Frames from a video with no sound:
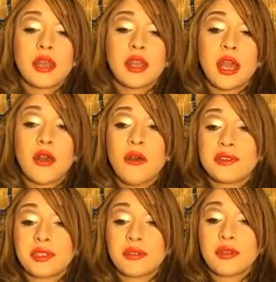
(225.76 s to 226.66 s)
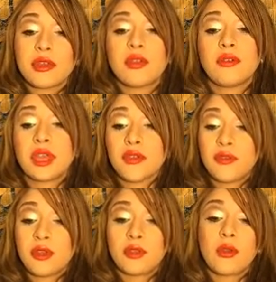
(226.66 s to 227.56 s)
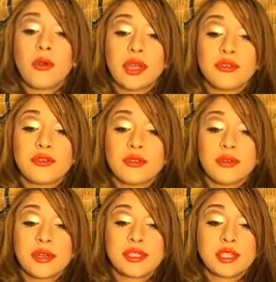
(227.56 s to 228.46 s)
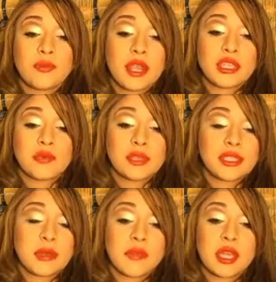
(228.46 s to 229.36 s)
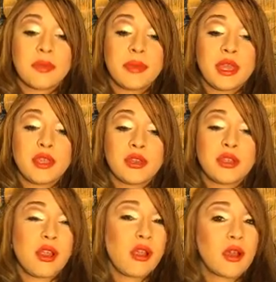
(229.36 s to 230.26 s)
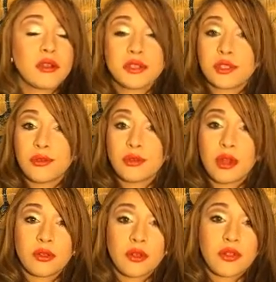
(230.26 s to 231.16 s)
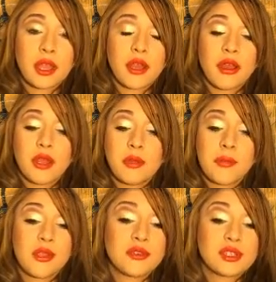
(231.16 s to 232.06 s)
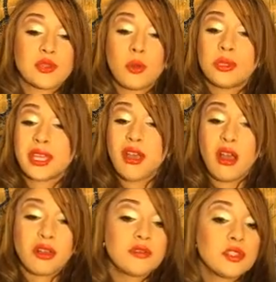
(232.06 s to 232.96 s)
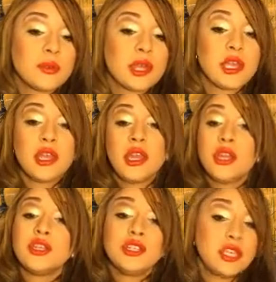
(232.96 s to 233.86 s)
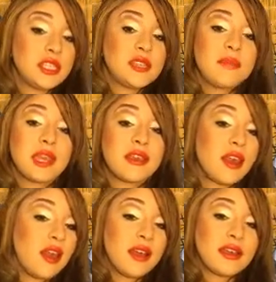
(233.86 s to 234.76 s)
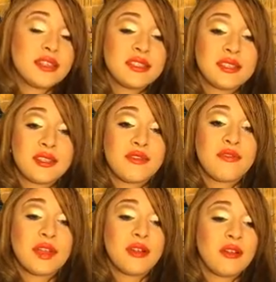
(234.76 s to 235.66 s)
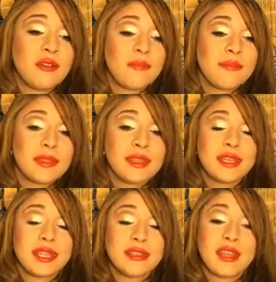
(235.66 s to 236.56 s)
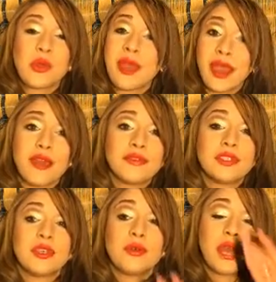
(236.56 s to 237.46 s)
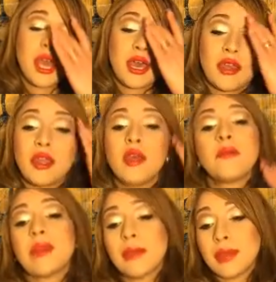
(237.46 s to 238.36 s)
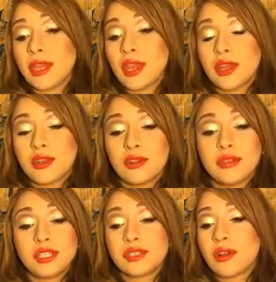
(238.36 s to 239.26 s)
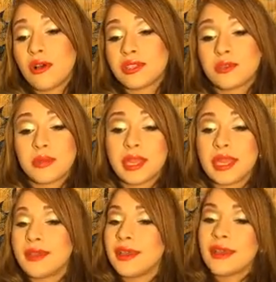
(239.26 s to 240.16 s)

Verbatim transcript: Now, also, you know, if you're going through a situation with somebody, but, you know, your heart is no longer there, and maybe you're just holding on to it just because you feel the need that you have to, and maybe it could just also be